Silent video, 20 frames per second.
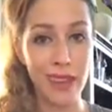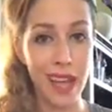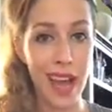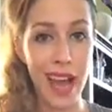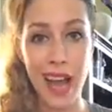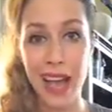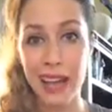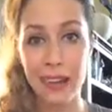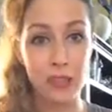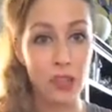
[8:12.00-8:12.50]

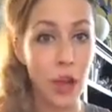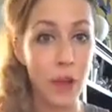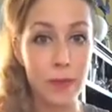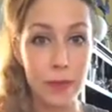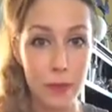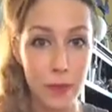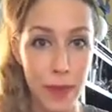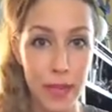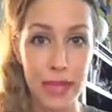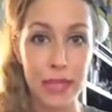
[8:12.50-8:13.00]
I dropped
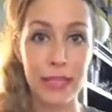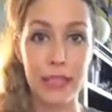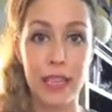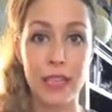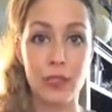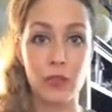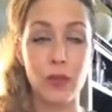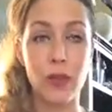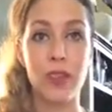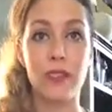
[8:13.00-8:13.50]
a pant
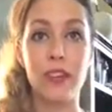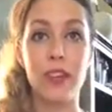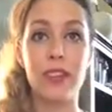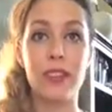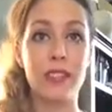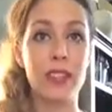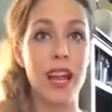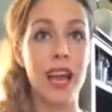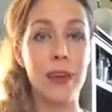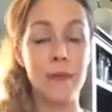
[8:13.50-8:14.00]
size or whatever, because
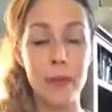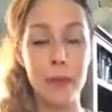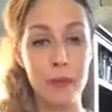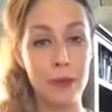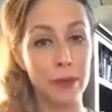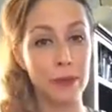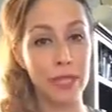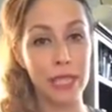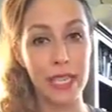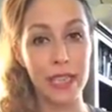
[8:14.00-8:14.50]
a lot of
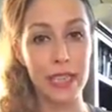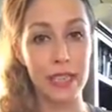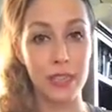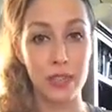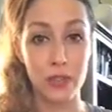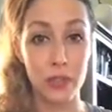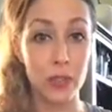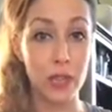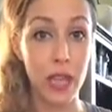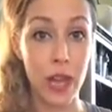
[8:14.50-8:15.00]
people need this
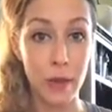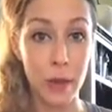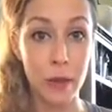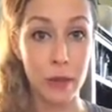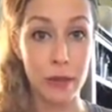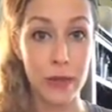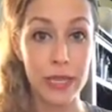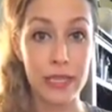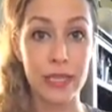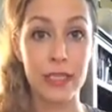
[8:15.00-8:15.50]
for a lot more
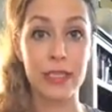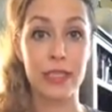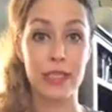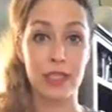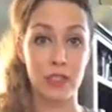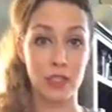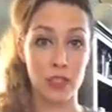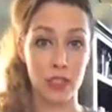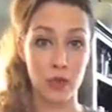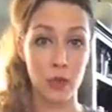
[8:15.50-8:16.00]
reasons than
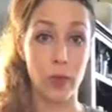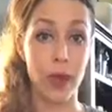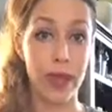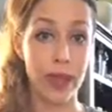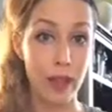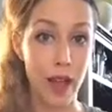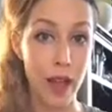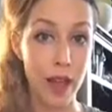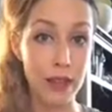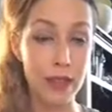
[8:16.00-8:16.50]
just weight
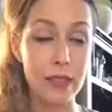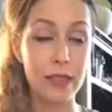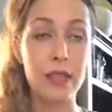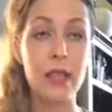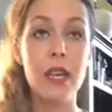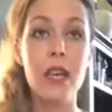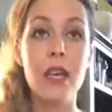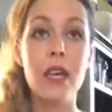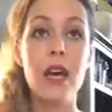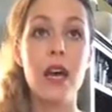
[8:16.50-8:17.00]
loss.
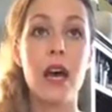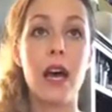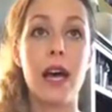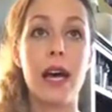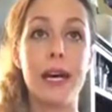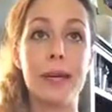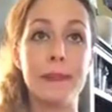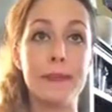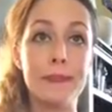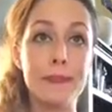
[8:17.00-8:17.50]

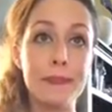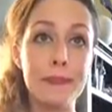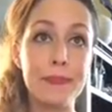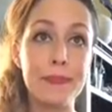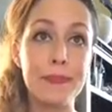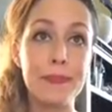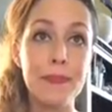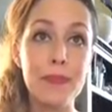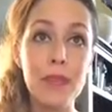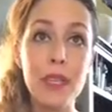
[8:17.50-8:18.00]

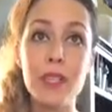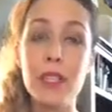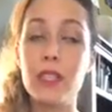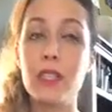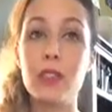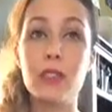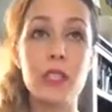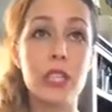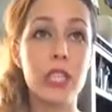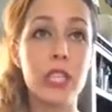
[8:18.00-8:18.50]

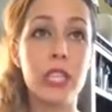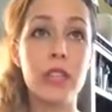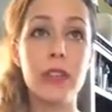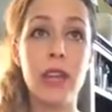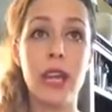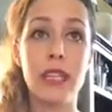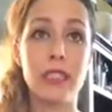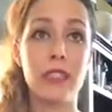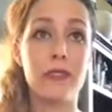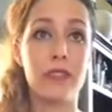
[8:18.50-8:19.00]
So share
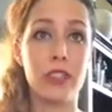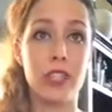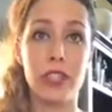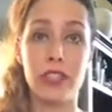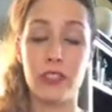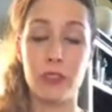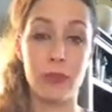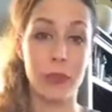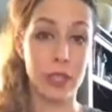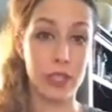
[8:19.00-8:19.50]
lots of
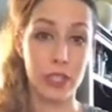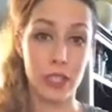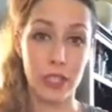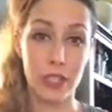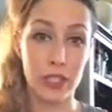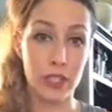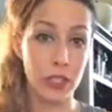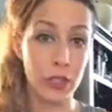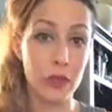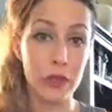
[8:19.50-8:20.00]

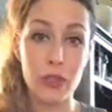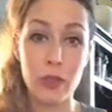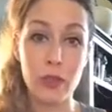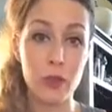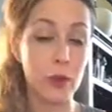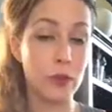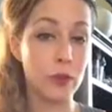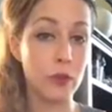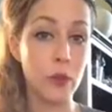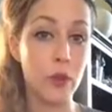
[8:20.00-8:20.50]
transformations. Those are the
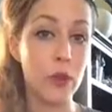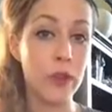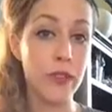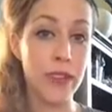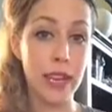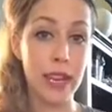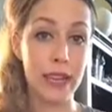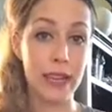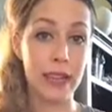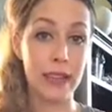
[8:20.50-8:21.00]
most
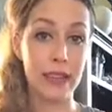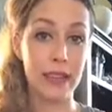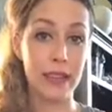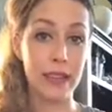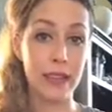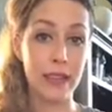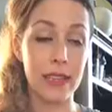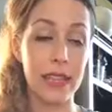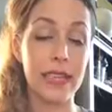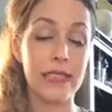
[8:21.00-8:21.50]
motivating,
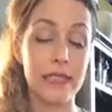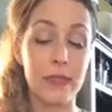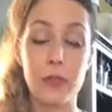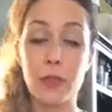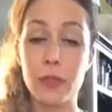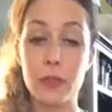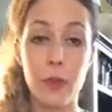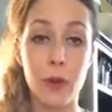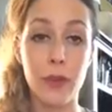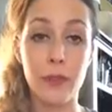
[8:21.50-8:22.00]
that's the
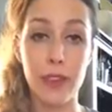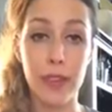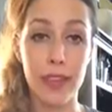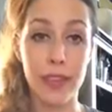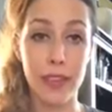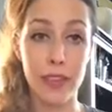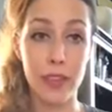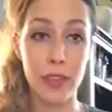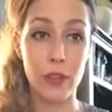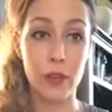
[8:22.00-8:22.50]
most motivating
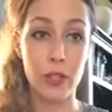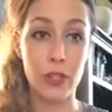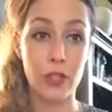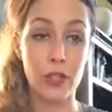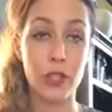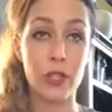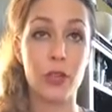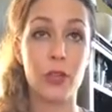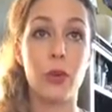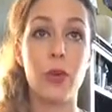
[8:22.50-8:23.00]
thing you can
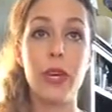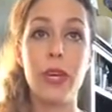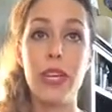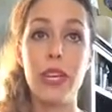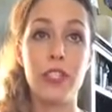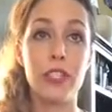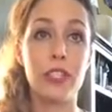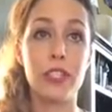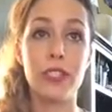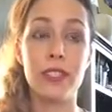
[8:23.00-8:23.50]
do.
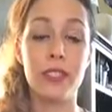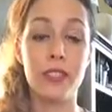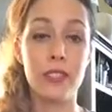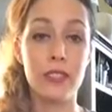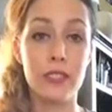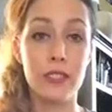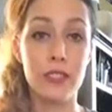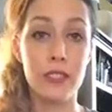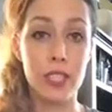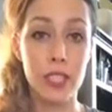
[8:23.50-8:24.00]
Just
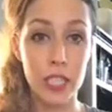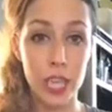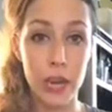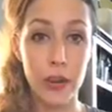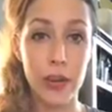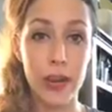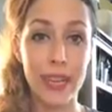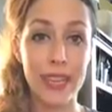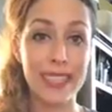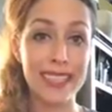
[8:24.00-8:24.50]

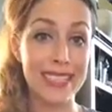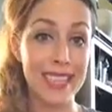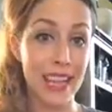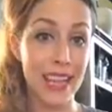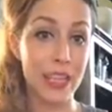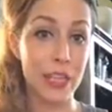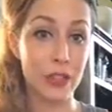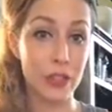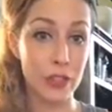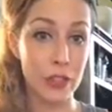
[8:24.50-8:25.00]
sharing and
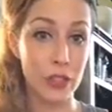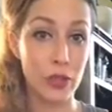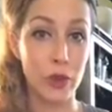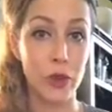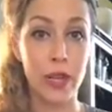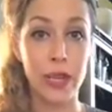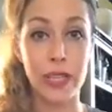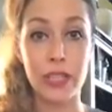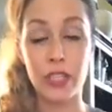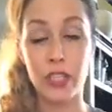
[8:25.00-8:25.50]
telling your
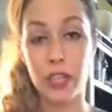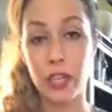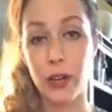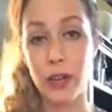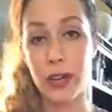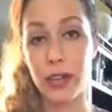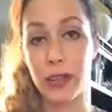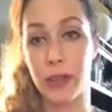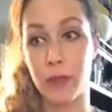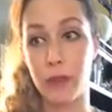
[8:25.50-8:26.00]
story and
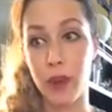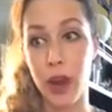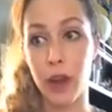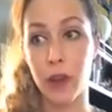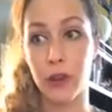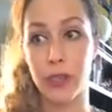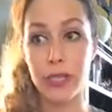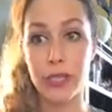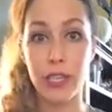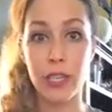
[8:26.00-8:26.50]
sharing the
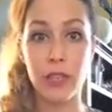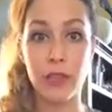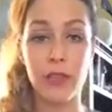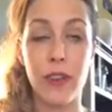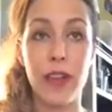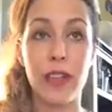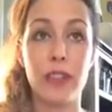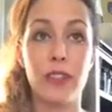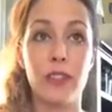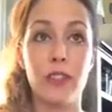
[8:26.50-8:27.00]
progress that you've
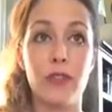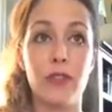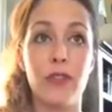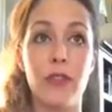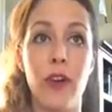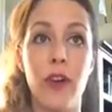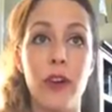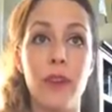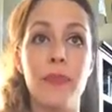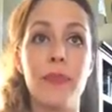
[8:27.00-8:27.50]
had so
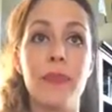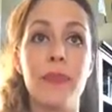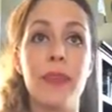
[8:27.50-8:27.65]
far.